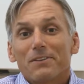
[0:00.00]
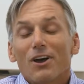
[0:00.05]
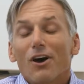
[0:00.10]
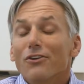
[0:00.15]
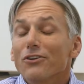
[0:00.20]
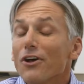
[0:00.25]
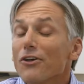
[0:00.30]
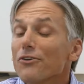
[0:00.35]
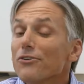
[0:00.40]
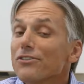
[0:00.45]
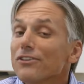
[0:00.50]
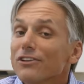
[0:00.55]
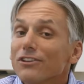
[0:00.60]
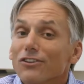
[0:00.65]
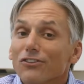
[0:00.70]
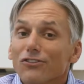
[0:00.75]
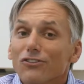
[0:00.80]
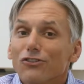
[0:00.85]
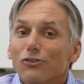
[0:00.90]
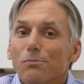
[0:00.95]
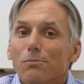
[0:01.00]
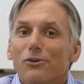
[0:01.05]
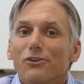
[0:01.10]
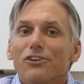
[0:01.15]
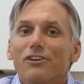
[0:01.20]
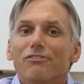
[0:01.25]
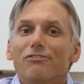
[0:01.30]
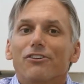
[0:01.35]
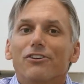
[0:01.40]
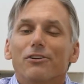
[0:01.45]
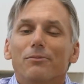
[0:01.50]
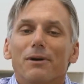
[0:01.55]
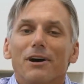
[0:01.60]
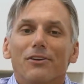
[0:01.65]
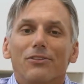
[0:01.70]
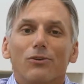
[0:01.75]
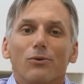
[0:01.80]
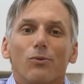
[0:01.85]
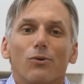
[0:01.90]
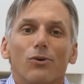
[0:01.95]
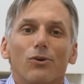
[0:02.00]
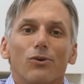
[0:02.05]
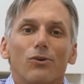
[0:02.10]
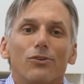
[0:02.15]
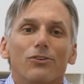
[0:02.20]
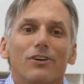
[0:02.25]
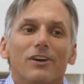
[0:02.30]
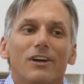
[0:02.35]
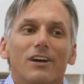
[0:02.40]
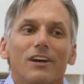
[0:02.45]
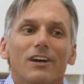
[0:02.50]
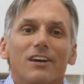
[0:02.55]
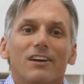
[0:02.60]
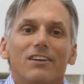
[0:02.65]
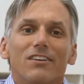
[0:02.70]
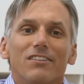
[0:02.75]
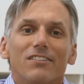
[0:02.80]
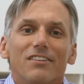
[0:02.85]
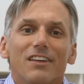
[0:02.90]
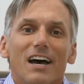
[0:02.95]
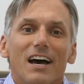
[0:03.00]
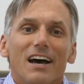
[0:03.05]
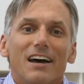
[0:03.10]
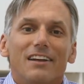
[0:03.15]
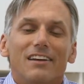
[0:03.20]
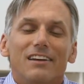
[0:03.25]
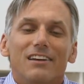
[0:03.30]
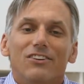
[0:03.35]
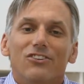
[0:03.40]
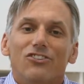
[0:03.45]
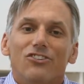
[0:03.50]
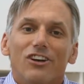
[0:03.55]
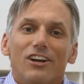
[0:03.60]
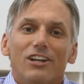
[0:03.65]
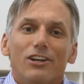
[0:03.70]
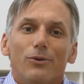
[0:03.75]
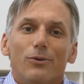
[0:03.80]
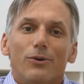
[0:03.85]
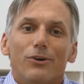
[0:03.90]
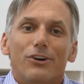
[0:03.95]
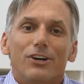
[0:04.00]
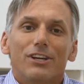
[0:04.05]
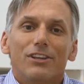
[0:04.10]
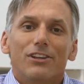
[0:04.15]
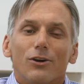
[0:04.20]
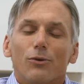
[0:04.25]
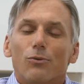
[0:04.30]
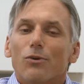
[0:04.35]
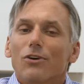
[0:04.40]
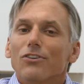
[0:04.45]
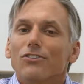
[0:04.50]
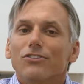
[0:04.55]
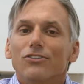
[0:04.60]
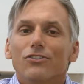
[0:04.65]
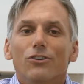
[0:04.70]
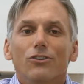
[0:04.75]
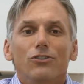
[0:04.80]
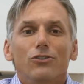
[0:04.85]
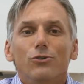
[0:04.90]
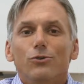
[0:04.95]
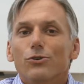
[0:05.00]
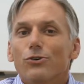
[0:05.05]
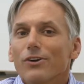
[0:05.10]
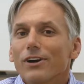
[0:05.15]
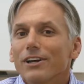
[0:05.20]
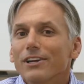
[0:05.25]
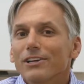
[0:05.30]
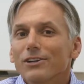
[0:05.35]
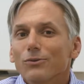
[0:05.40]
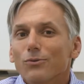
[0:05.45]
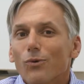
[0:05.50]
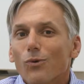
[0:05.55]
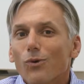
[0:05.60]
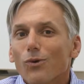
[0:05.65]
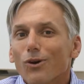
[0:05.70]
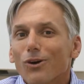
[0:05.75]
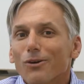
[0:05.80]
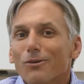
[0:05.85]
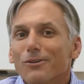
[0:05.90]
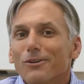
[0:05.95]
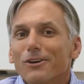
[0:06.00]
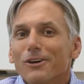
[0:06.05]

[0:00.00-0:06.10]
Another thing that's super different about the world is that in January, was no Ukrainian war.